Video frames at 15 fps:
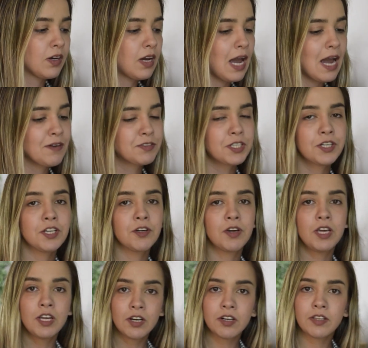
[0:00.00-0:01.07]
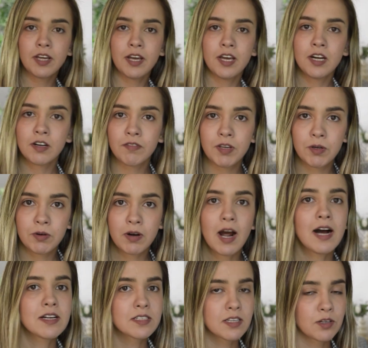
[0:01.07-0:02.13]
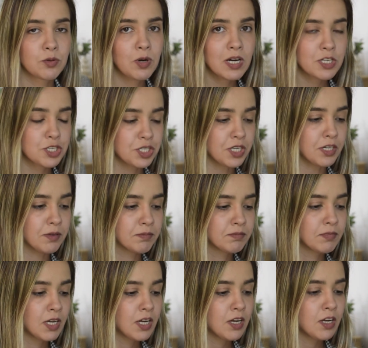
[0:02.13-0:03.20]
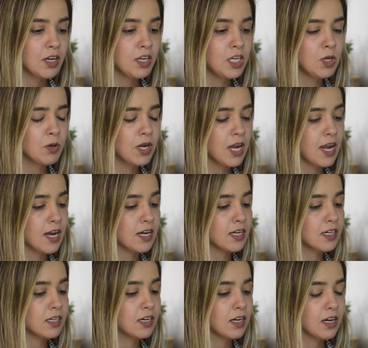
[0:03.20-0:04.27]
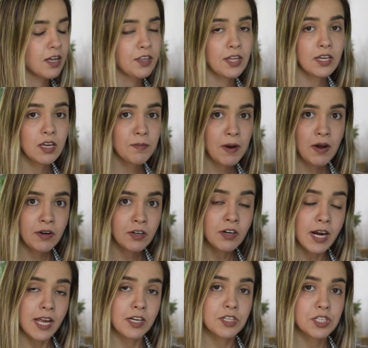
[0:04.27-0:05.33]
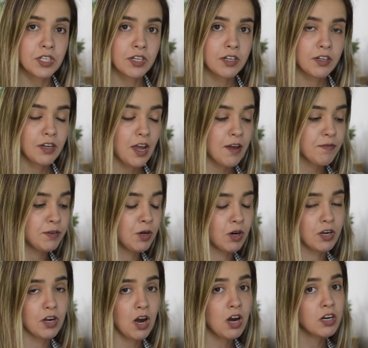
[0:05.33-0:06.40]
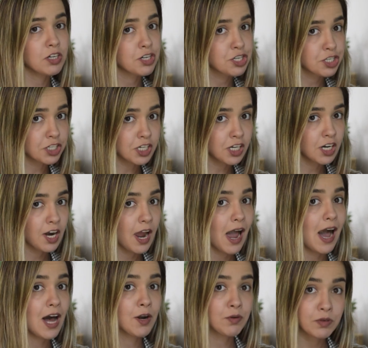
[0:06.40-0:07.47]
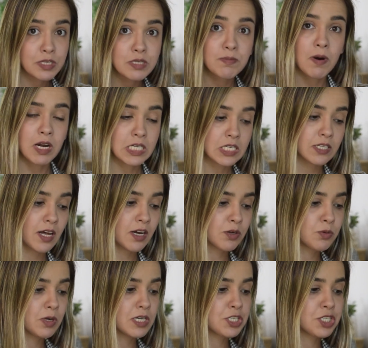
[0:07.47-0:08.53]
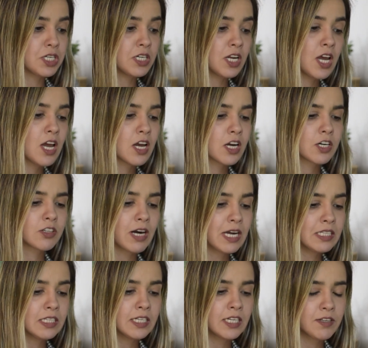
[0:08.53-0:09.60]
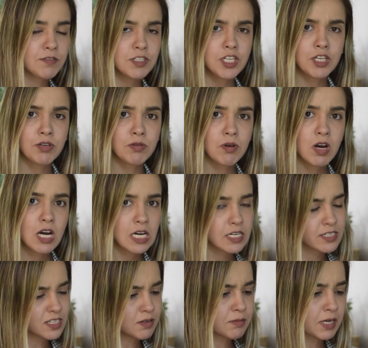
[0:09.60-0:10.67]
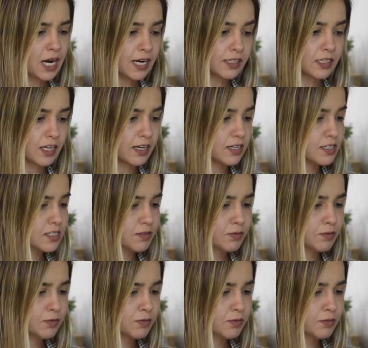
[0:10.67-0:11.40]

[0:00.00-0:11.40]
After you hear the interviewer ask the question, you can think about your answer. If you are not sure how to respond to that question, Gradly gives you some guidelines.